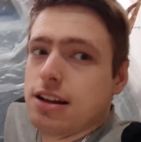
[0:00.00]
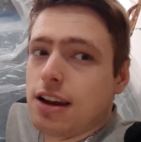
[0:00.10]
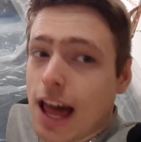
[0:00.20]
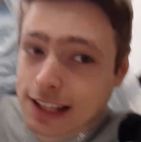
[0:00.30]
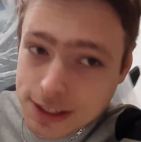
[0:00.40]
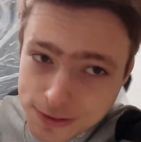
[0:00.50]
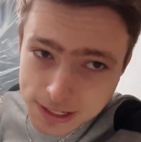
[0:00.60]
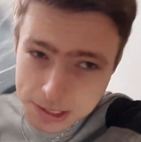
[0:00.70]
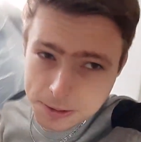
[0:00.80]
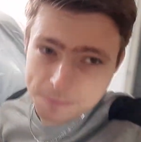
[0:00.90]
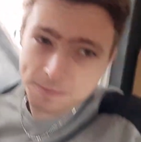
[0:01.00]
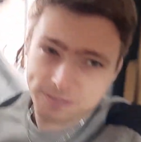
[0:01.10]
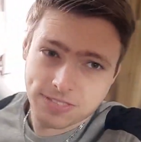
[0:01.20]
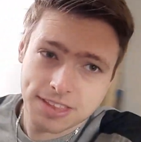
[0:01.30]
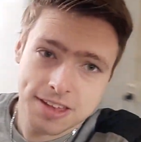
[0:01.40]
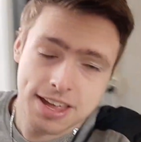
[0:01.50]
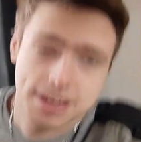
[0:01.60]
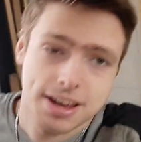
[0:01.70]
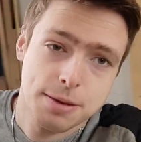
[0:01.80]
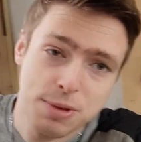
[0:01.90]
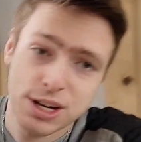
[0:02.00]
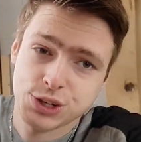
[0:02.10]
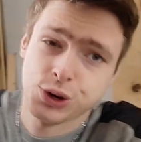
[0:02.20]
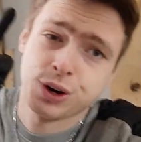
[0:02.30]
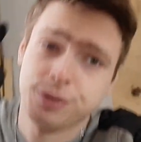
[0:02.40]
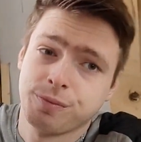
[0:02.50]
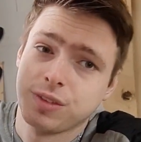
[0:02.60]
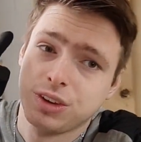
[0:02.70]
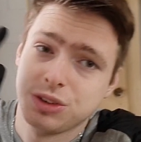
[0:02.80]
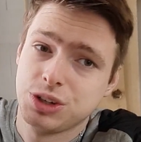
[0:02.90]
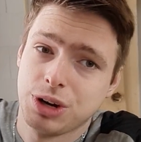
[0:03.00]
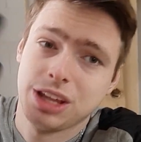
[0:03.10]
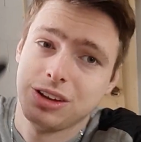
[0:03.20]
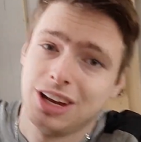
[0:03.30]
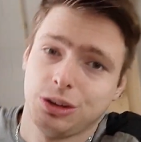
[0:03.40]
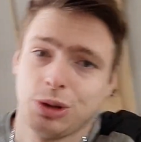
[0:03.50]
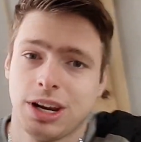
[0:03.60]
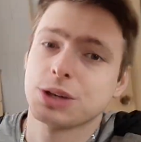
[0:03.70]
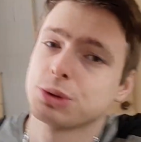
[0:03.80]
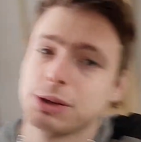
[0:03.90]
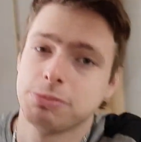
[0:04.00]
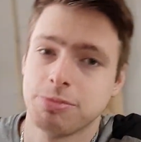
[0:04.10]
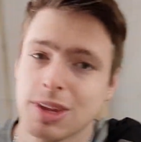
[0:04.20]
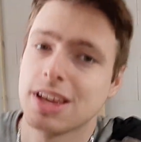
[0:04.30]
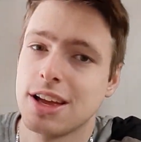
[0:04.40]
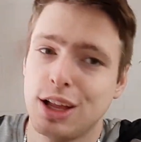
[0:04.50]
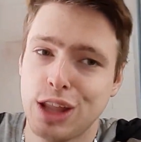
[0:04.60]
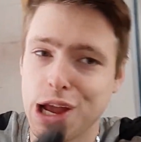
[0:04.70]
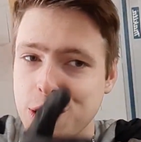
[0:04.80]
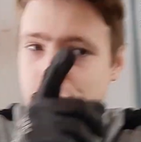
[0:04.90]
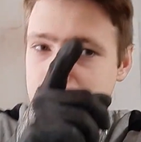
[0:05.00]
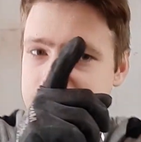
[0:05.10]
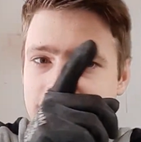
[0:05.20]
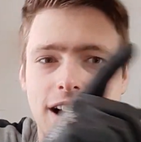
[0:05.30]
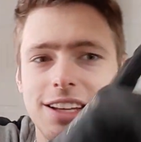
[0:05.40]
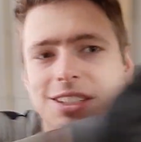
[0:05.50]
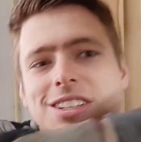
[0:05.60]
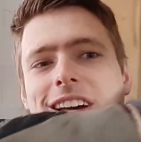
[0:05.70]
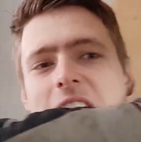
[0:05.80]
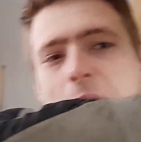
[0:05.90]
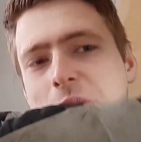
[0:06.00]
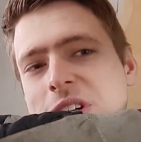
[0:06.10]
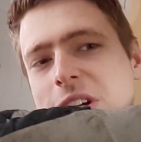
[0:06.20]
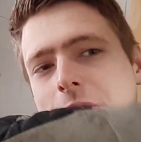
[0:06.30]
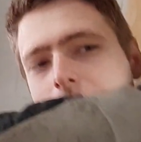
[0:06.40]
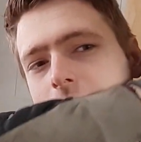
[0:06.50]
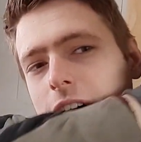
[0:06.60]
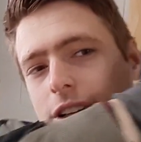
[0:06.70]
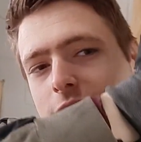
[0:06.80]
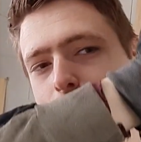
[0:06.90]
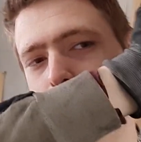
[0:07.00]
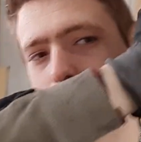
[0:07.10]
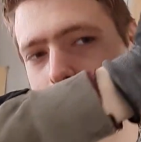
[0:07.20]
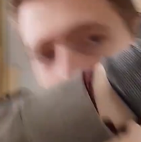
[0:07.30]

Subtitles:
like this video, and make sure you tune in into the next one. Thank you for watching, guys, and I will see you on the next one.